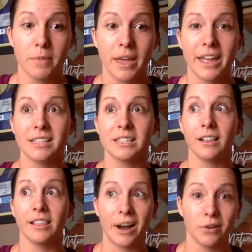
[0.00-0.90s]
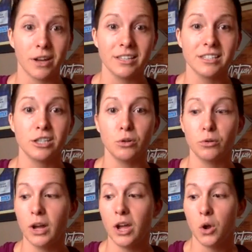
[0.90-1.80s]
that has allowed us
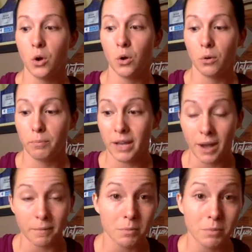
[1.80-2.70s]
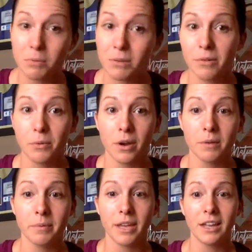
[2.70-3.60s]
to become the people that we want to
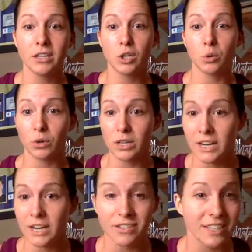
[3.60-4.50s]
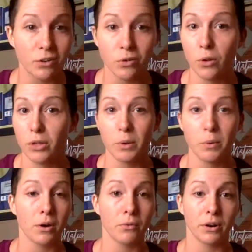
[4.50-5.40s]
be, to reach every single goal that we
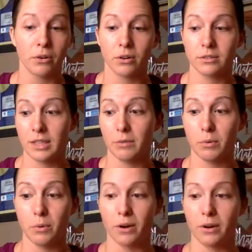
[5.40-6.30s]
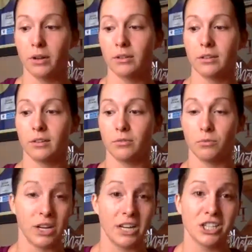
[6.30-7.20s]
want to
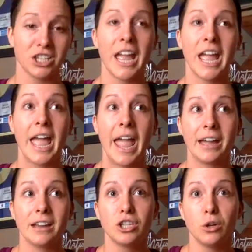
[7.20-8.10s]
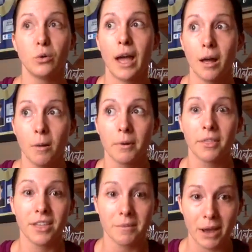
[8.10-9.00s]
reach, and to help
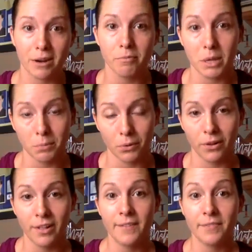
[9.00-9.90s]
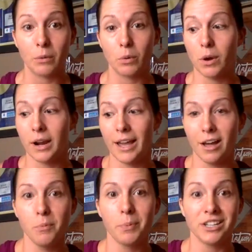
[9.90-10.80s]
the amount of people that we want to
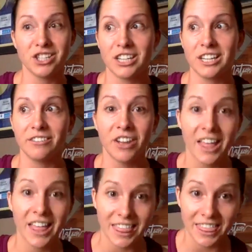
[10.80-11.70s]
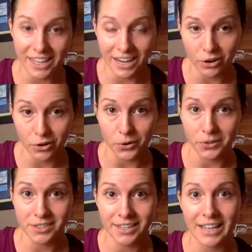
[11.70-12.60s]
help achieve their
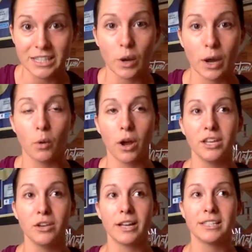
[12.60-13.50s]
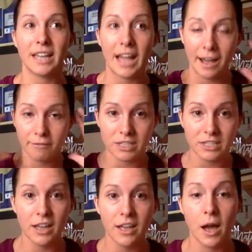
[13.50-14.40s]
goals. And so I want you guys to have this
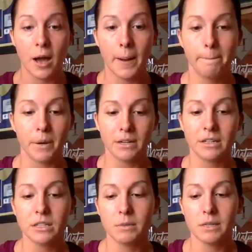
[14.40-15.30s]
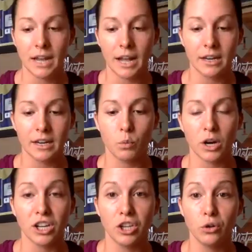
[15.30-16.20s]
abundance mentality
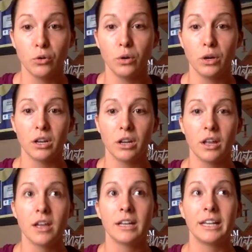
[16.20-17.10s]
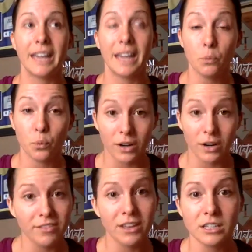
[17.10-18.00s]
where you get rid
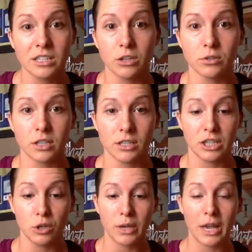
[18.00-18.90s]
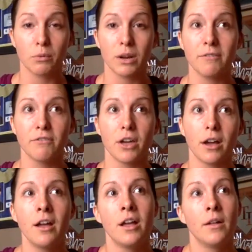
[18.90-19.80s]
of the excuses, you get rid of
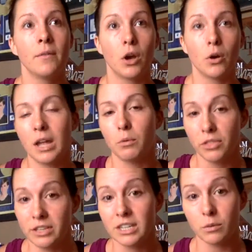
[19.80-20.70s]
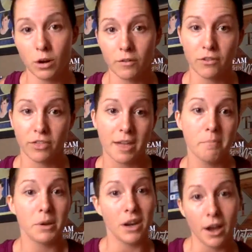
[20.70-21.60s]
the, okay, well, this can work for them,
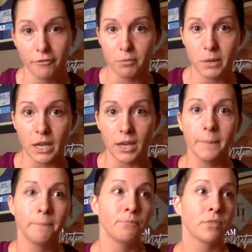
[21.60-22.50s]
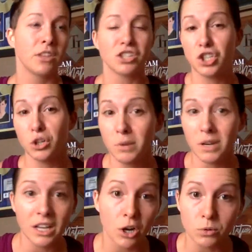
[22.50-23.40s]
but not for me. There's too
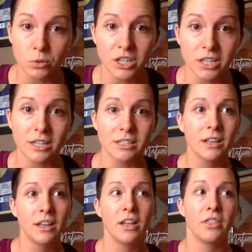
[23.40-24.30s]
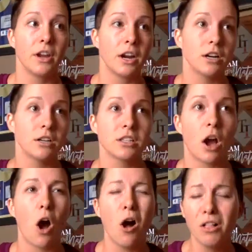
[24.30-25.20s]
many coaches. There's
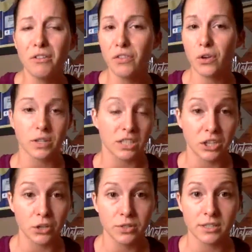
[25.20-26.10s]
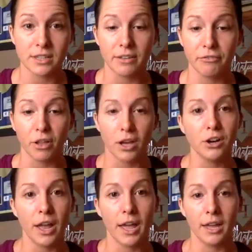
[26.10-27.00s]
all of those excuses that flood
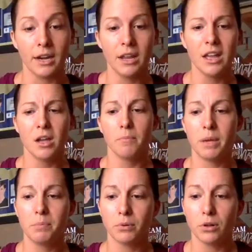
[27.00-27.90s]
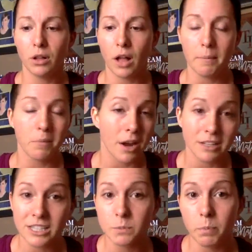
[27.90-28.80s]
your head. People, I'm not
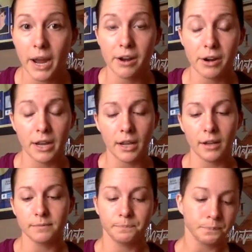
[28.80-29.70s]
inspiring.